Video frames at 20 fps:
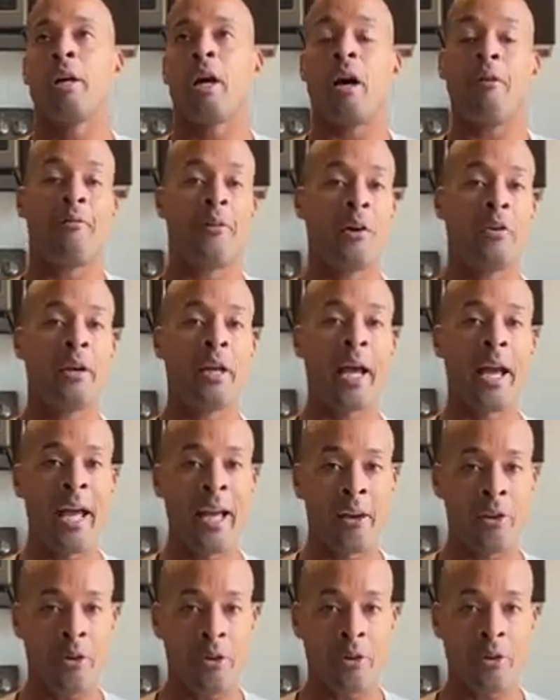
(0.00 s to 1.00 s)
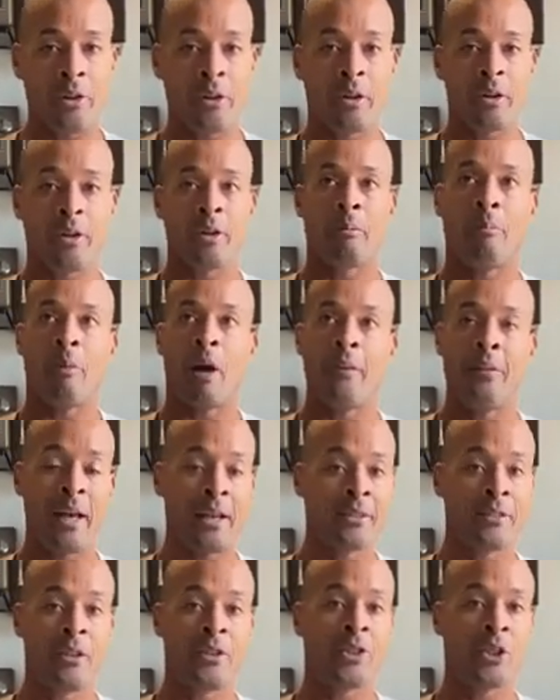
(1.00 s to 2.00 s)
I'm very angered by
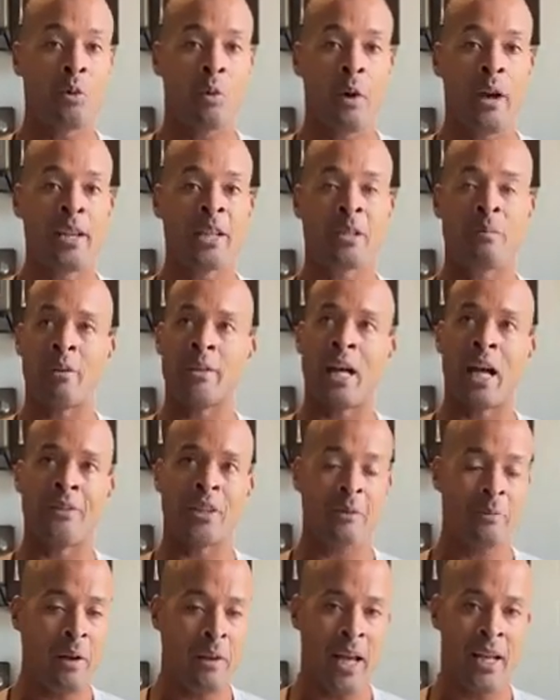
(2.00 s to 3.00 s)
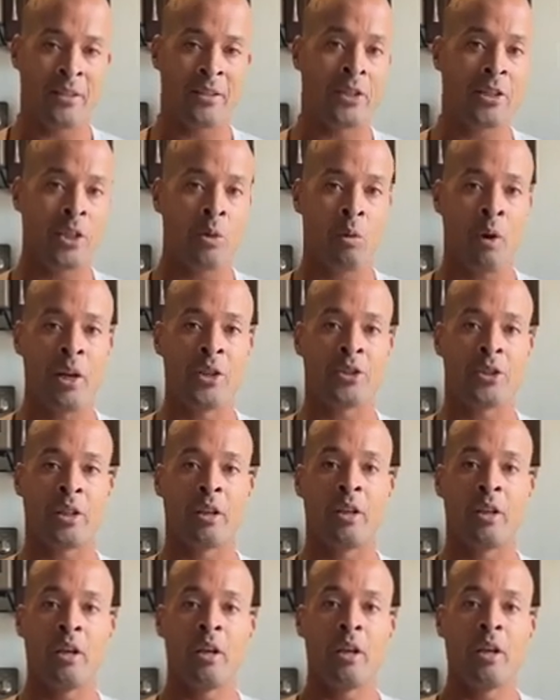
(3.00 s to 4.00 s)
that situation, but not just by that
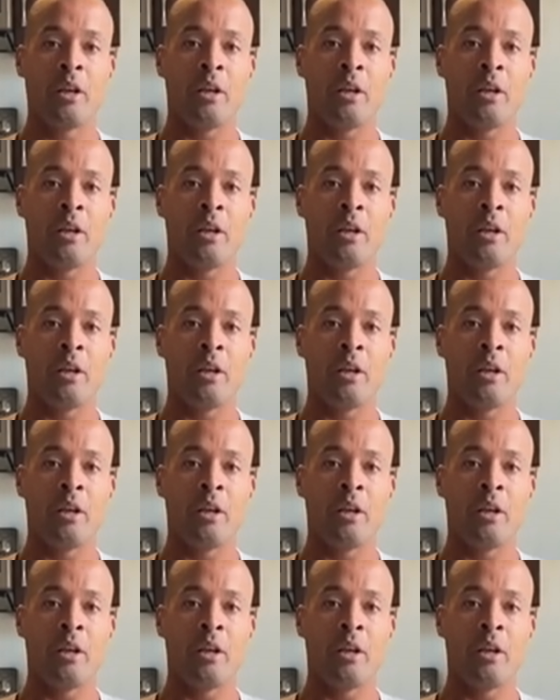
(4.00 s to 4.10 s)
situation,